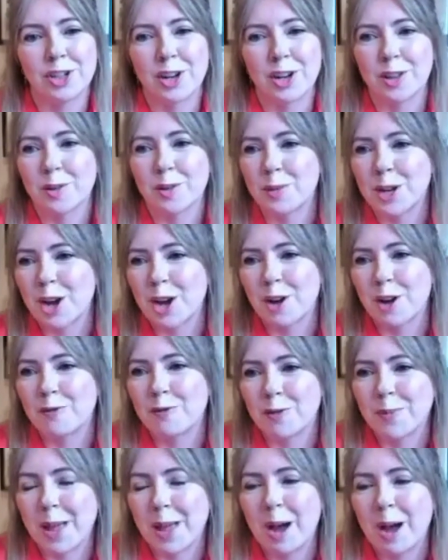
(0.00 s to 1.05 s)
That we go
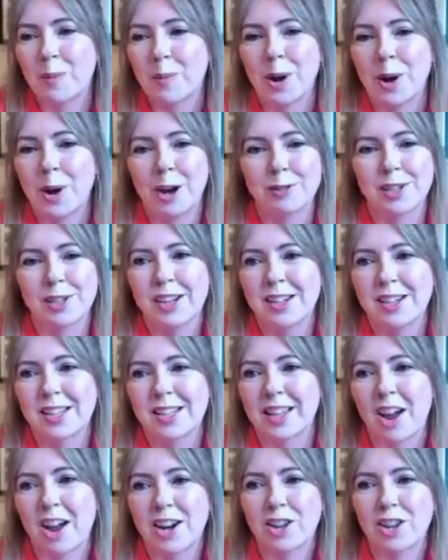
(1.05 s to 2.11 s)
from that world
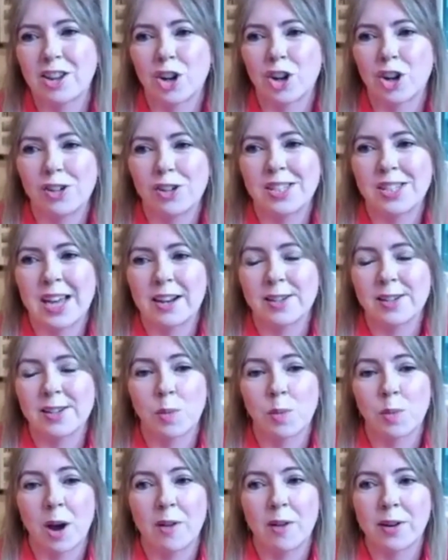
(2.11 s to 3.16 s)
to the kind of the
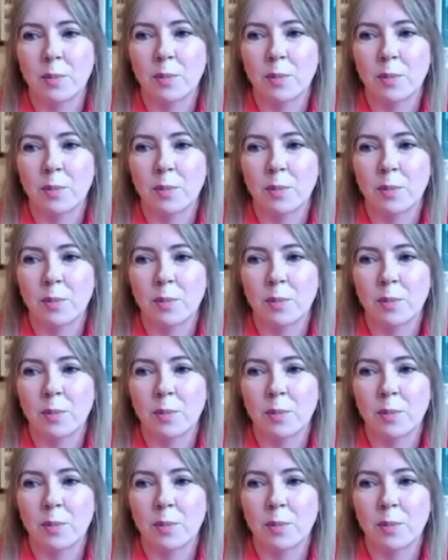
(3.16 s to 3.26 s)
contactless world,